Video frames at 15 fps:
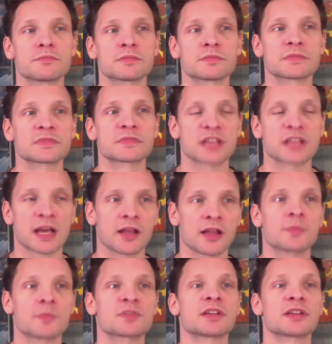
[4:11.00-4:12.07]

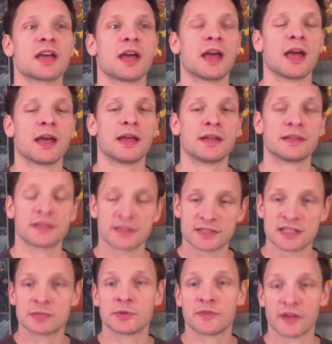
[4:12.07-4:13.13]
Cyclops and his
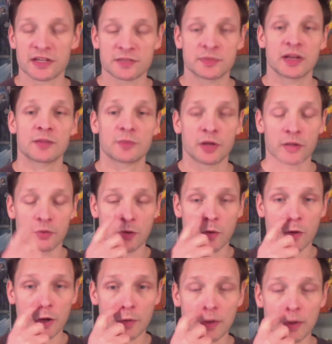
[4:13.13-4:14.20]
team of X-Men have been
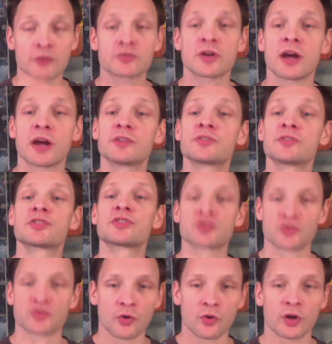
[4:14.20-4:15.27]
going around trying to
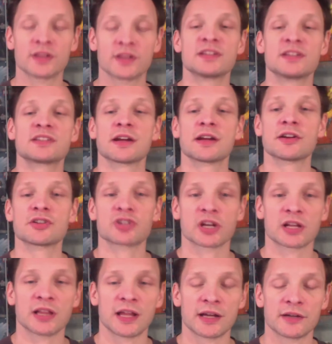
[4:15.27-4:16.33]
destroy these Terrigen
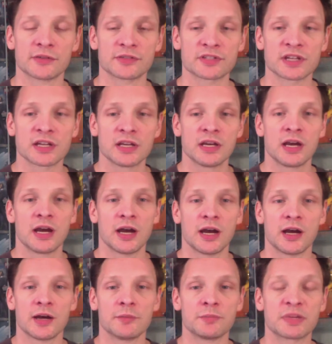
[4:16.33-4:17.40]
clouds,
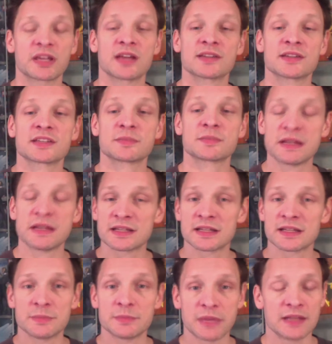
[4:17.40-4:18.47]
because it's
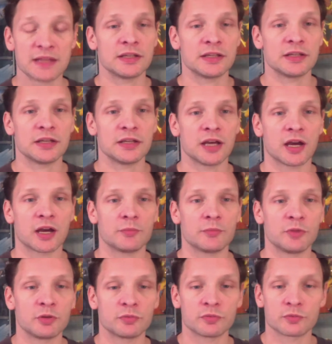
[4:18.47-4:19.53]
basically made the
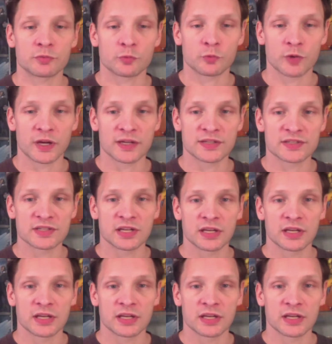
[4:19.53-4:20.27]
mutant race